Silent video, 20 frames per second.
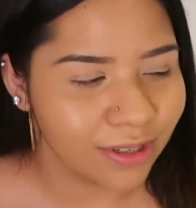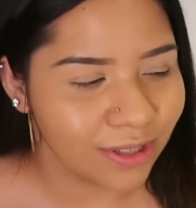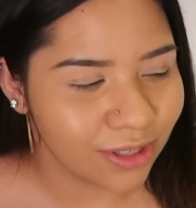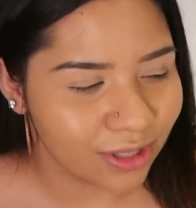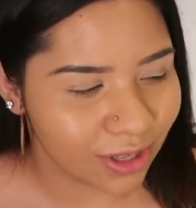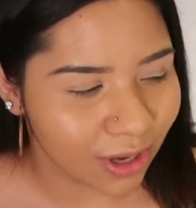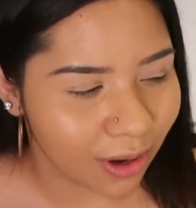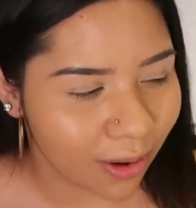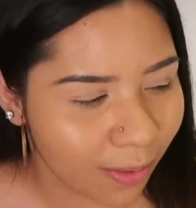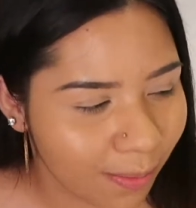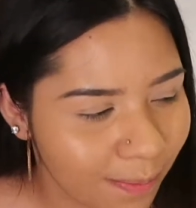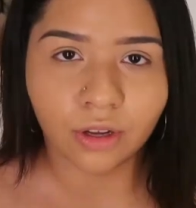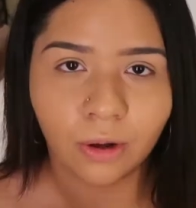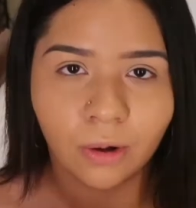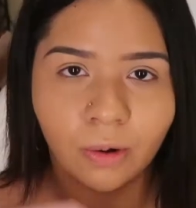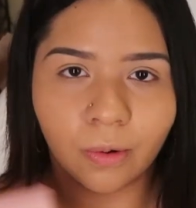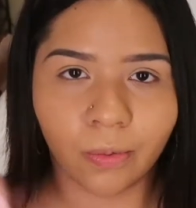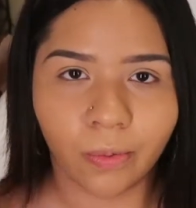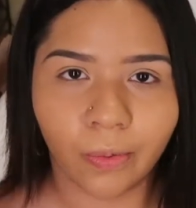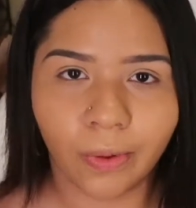
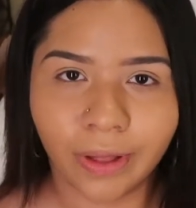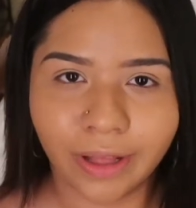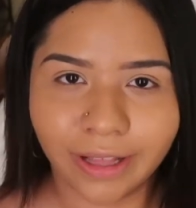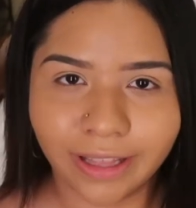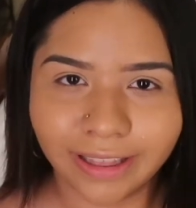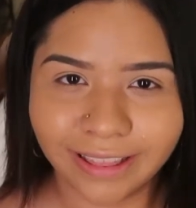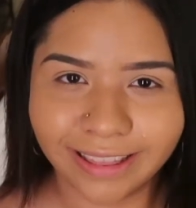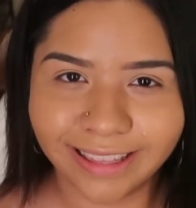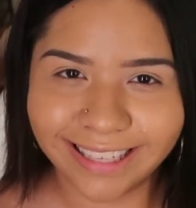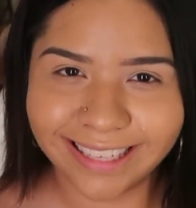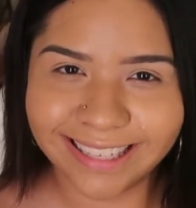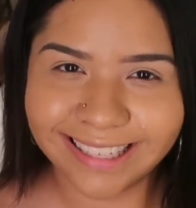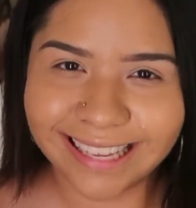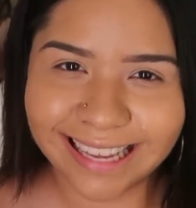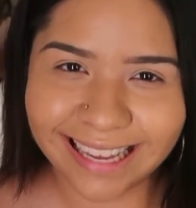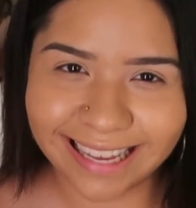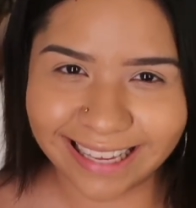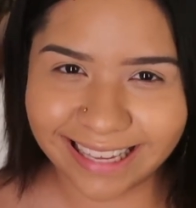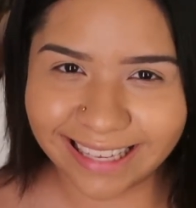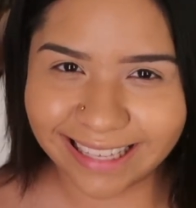So this
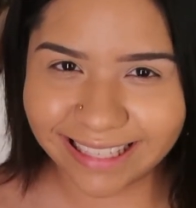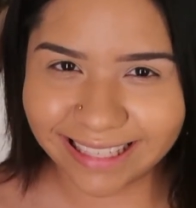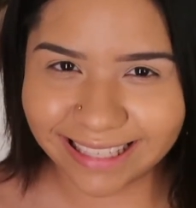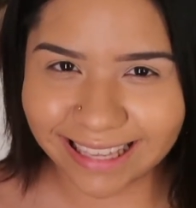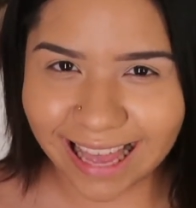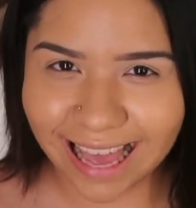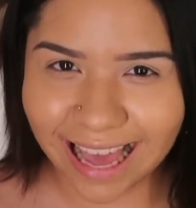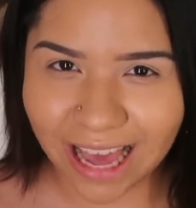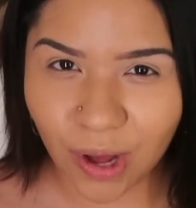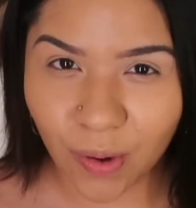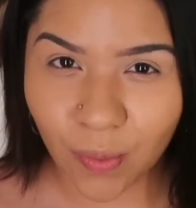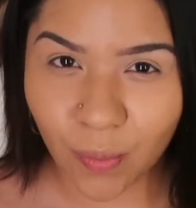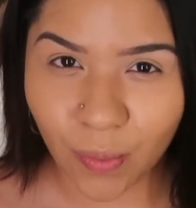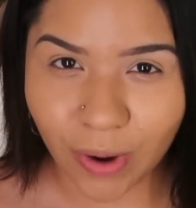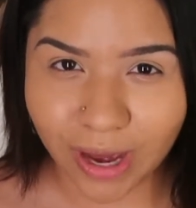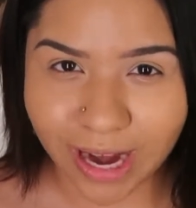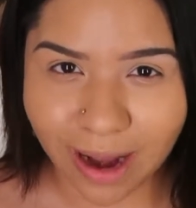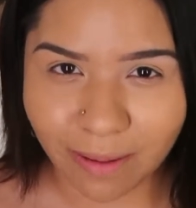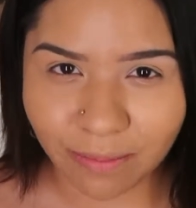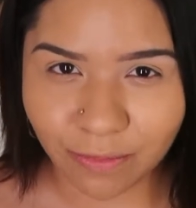is
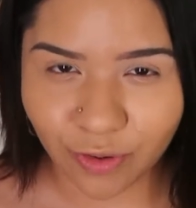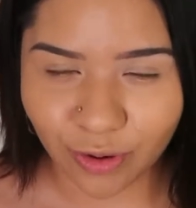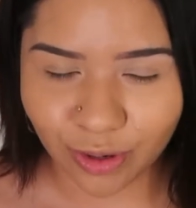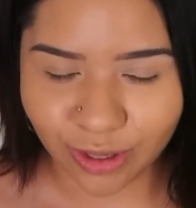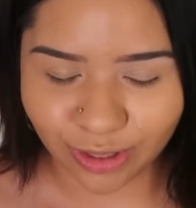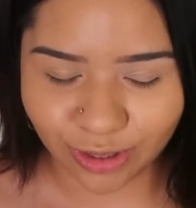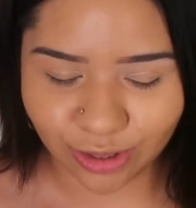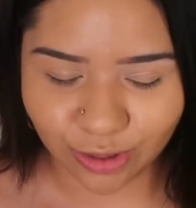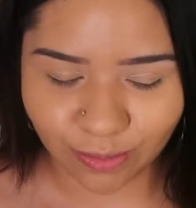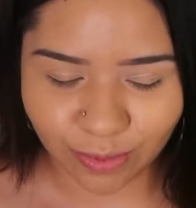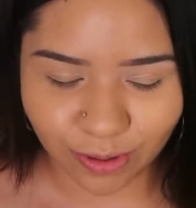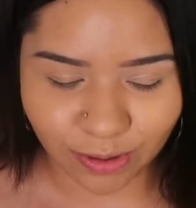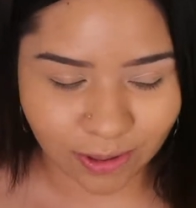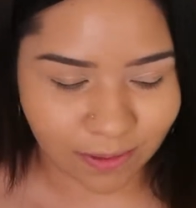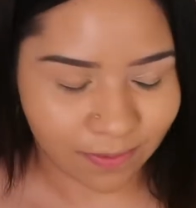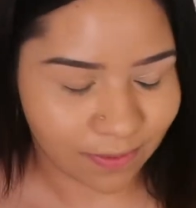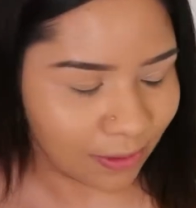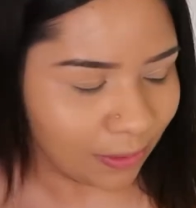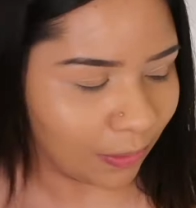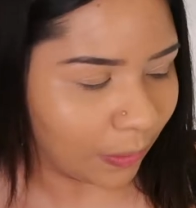what I'm going to be
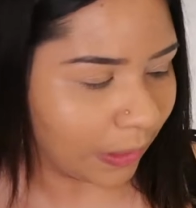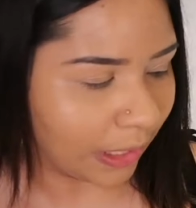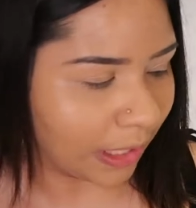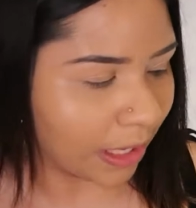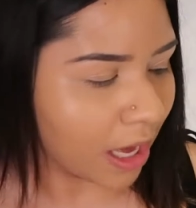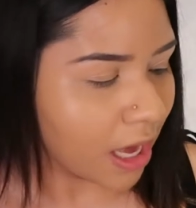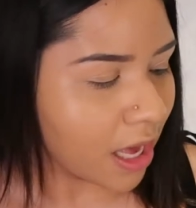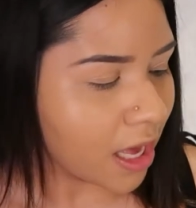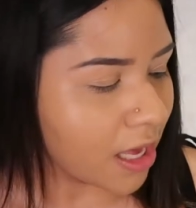reviewing.